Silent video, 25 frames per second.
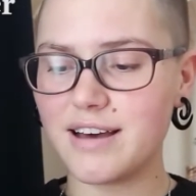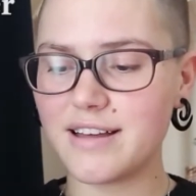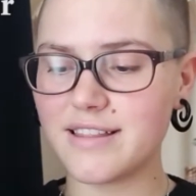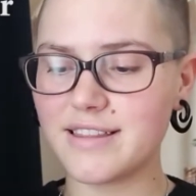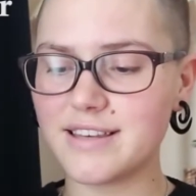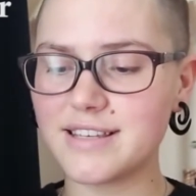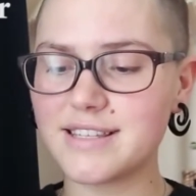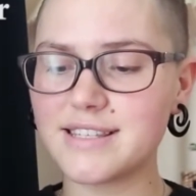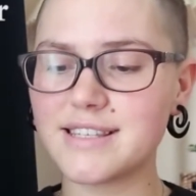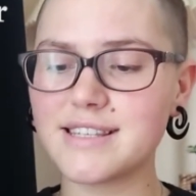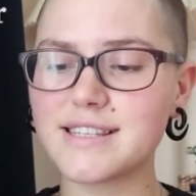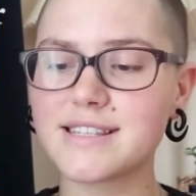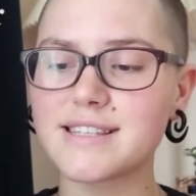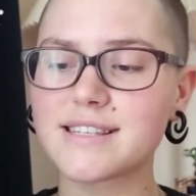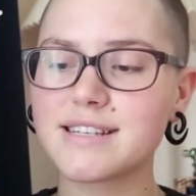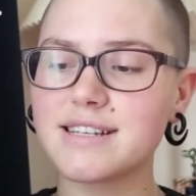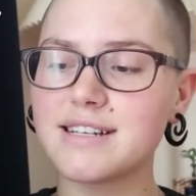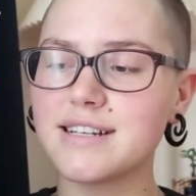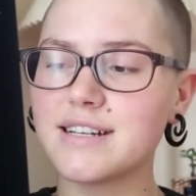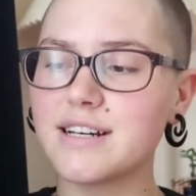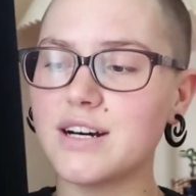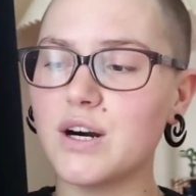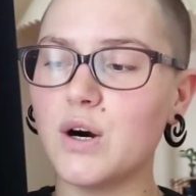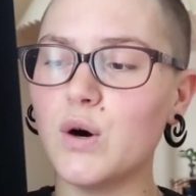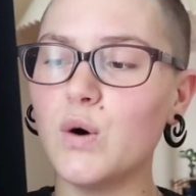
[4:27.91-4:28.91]
This is
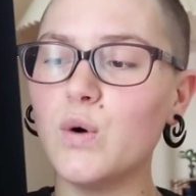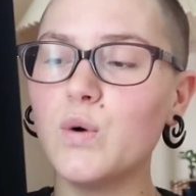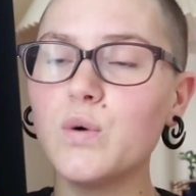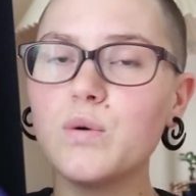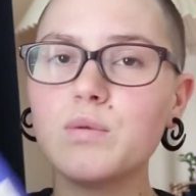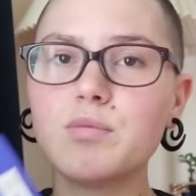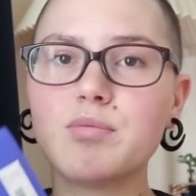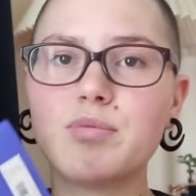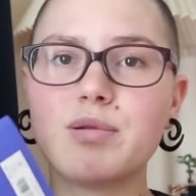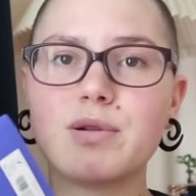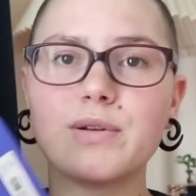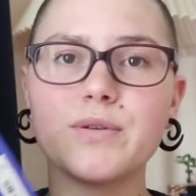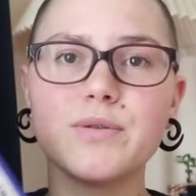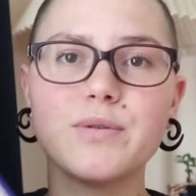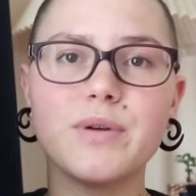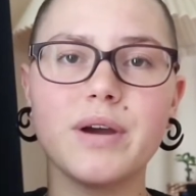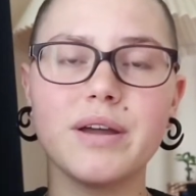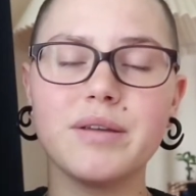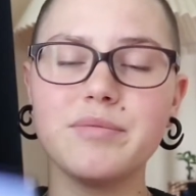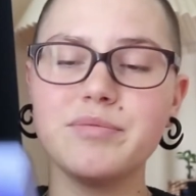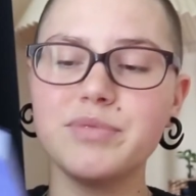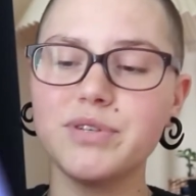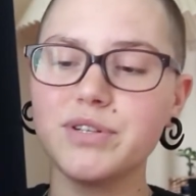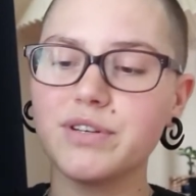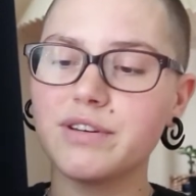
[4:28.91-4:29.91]
all blue
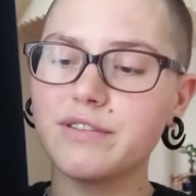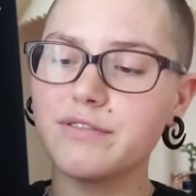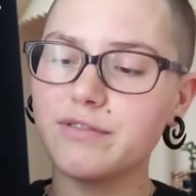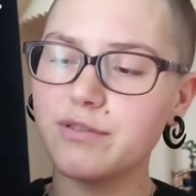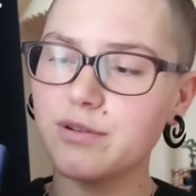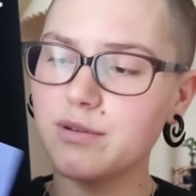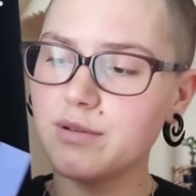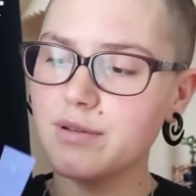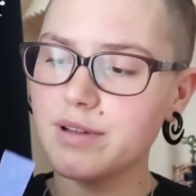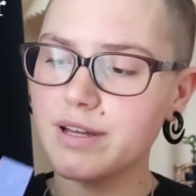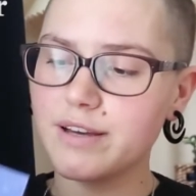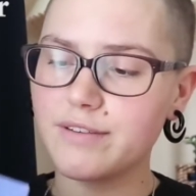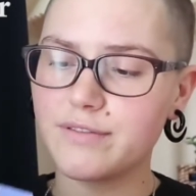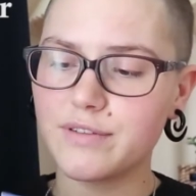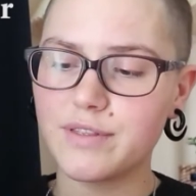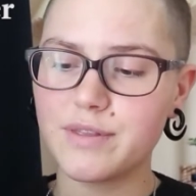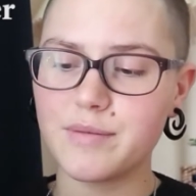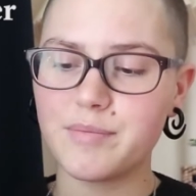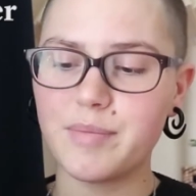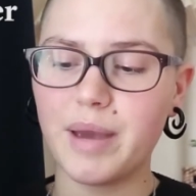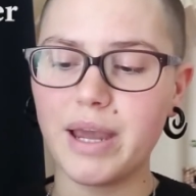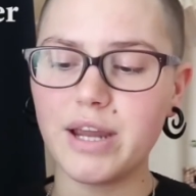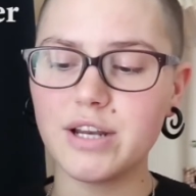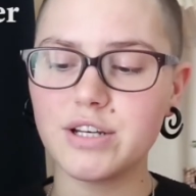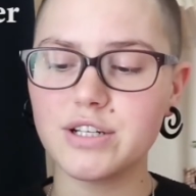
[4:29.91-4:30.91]
and beautiful, even the
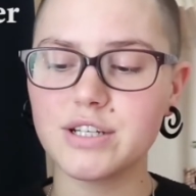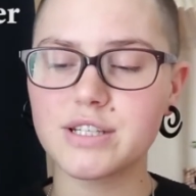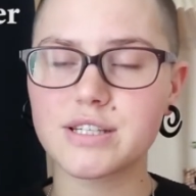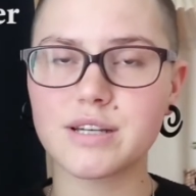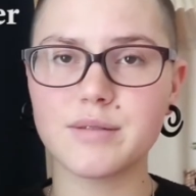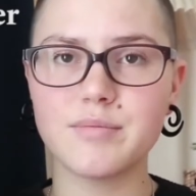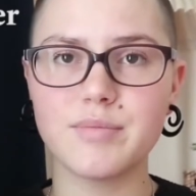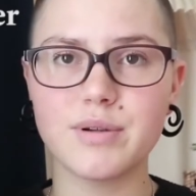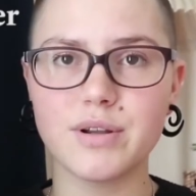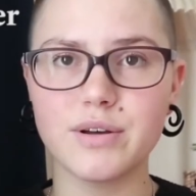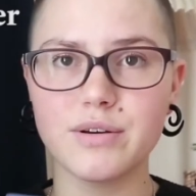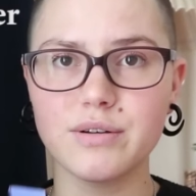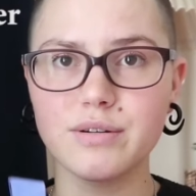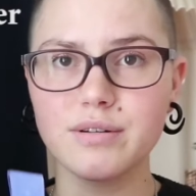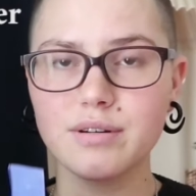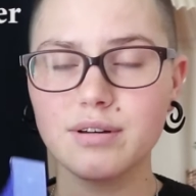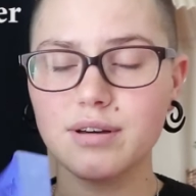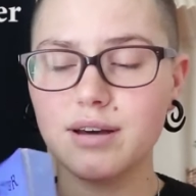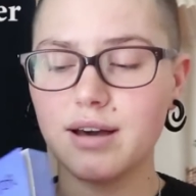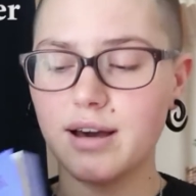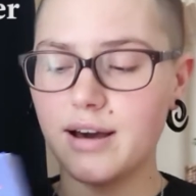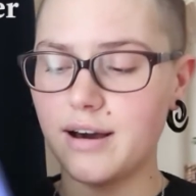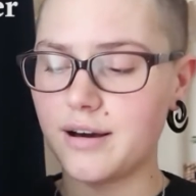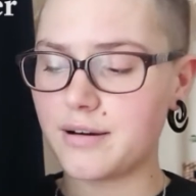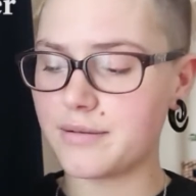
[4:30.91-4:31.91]
pages are blue,
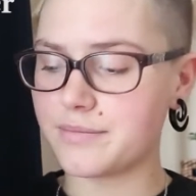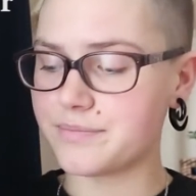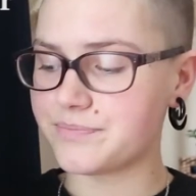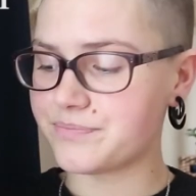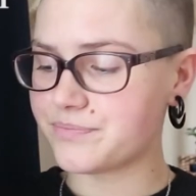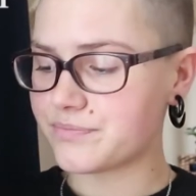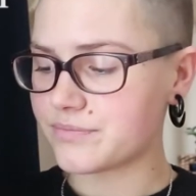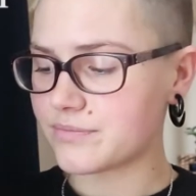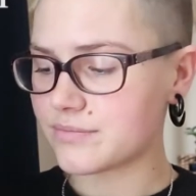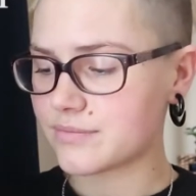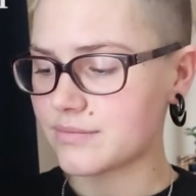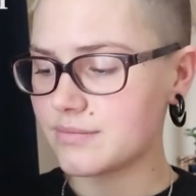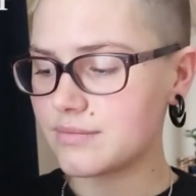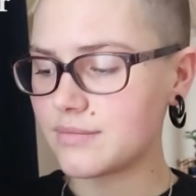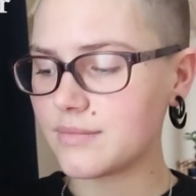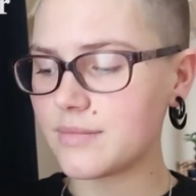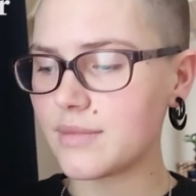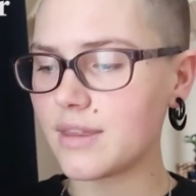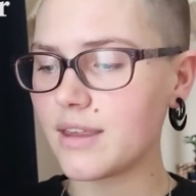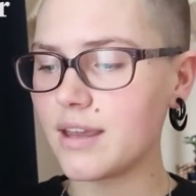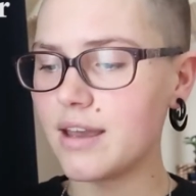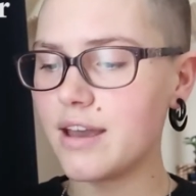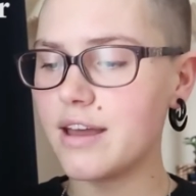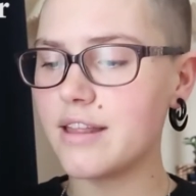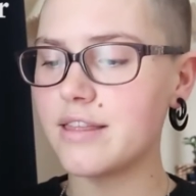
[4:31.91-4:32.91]

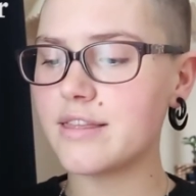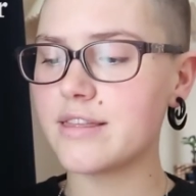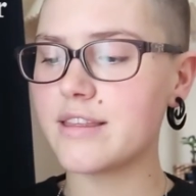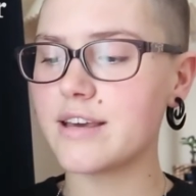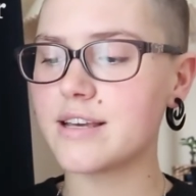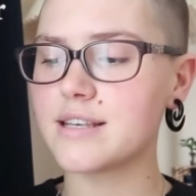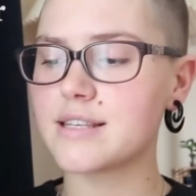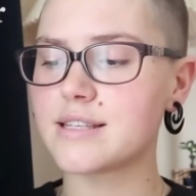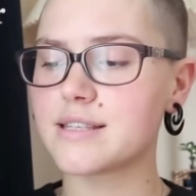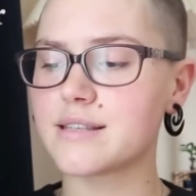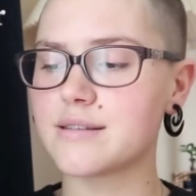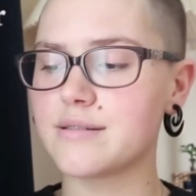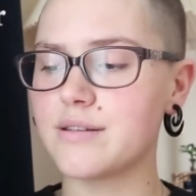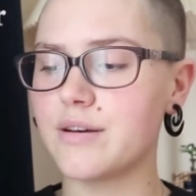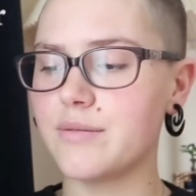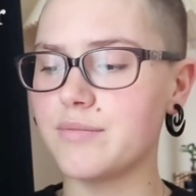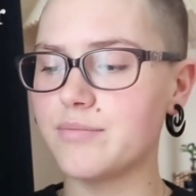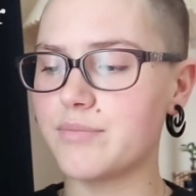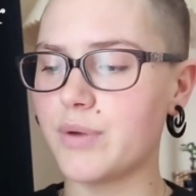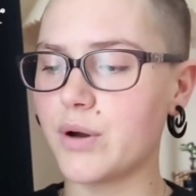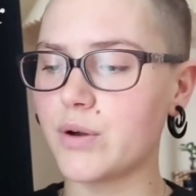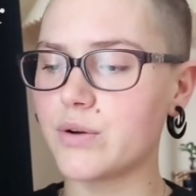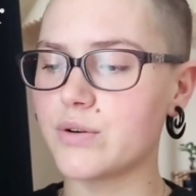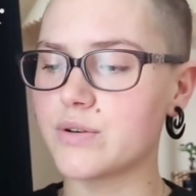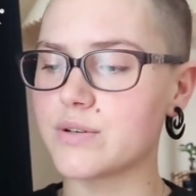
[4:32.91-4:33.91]
and there's
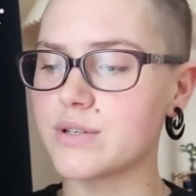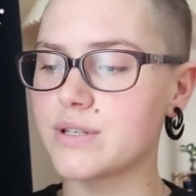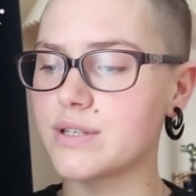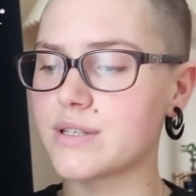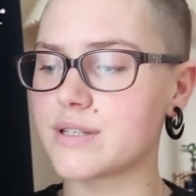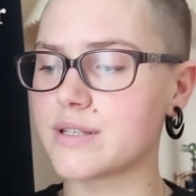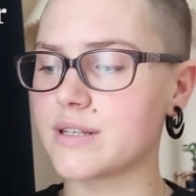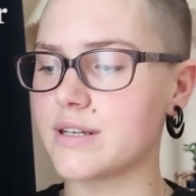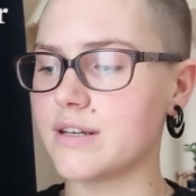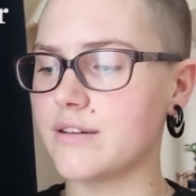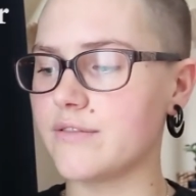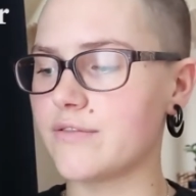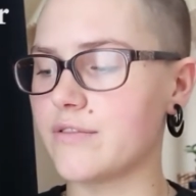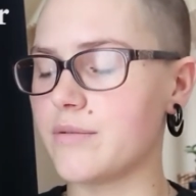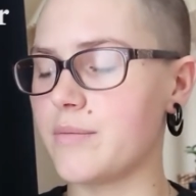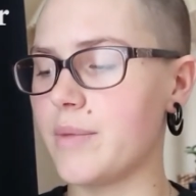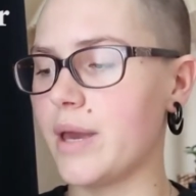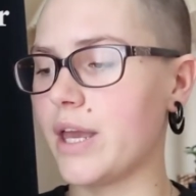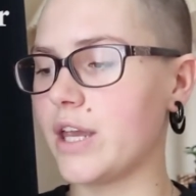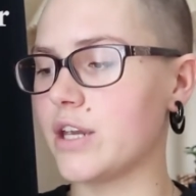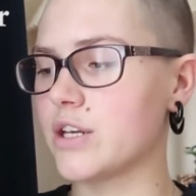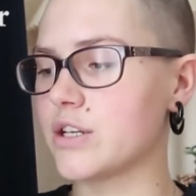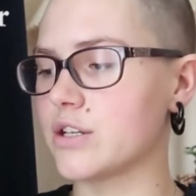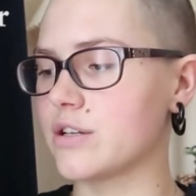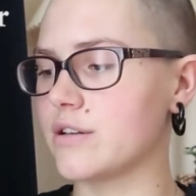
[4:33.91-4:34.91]
bonus
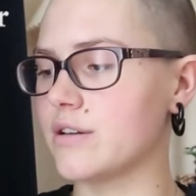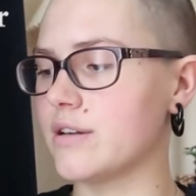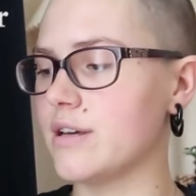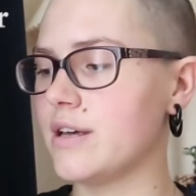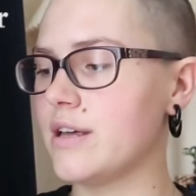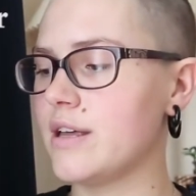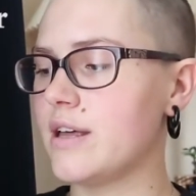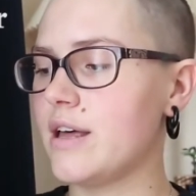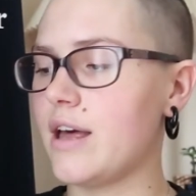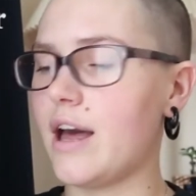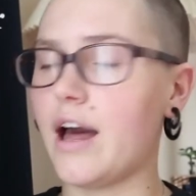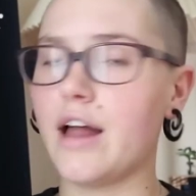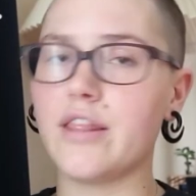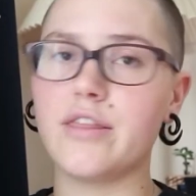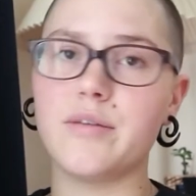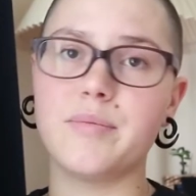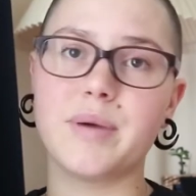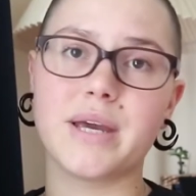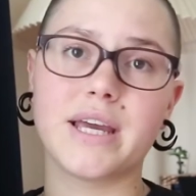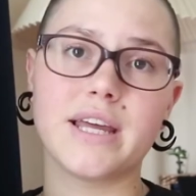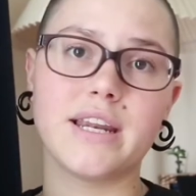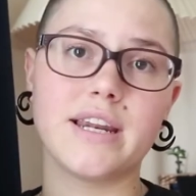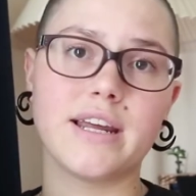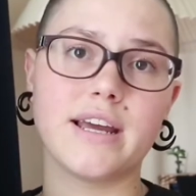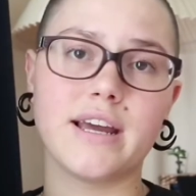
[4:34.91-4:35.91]
information at the
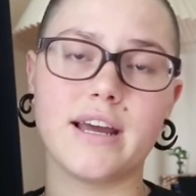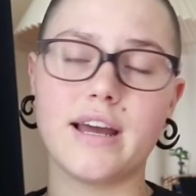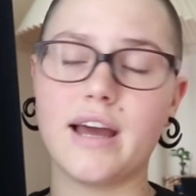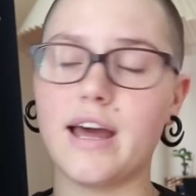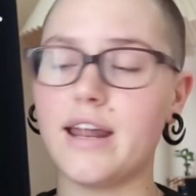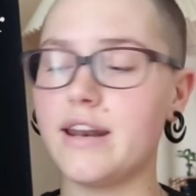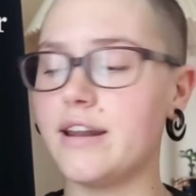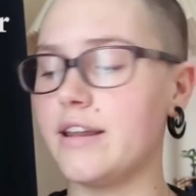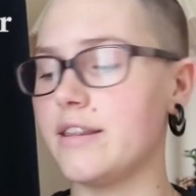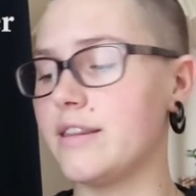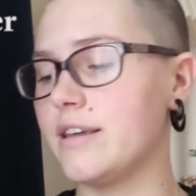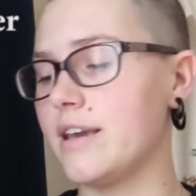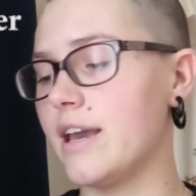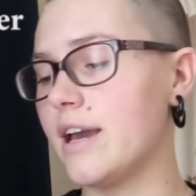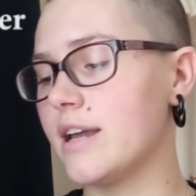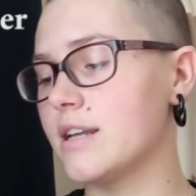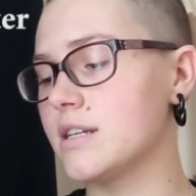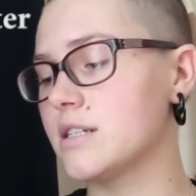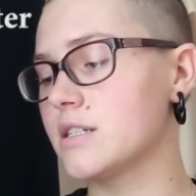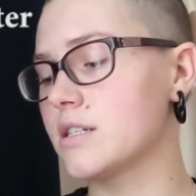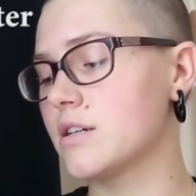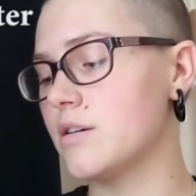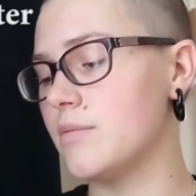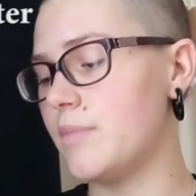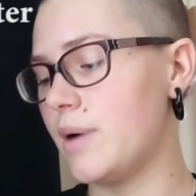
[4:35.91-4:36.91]
beginning and at the
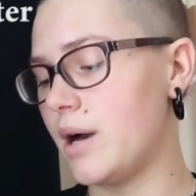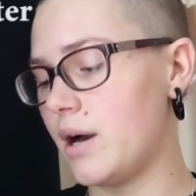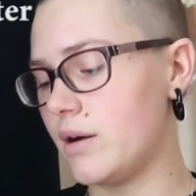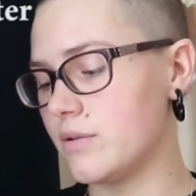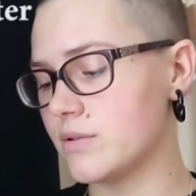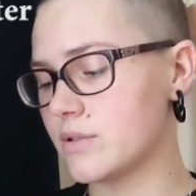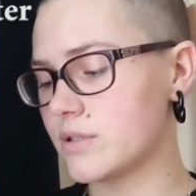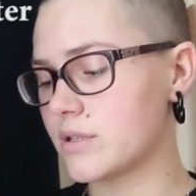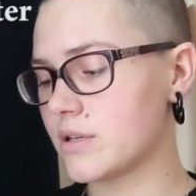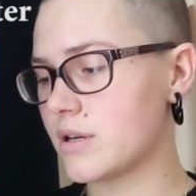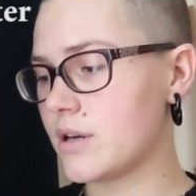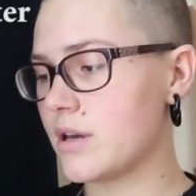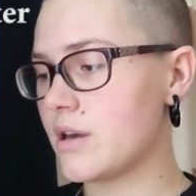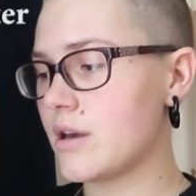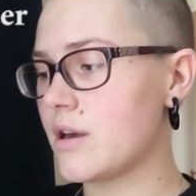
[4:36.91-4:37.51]
end about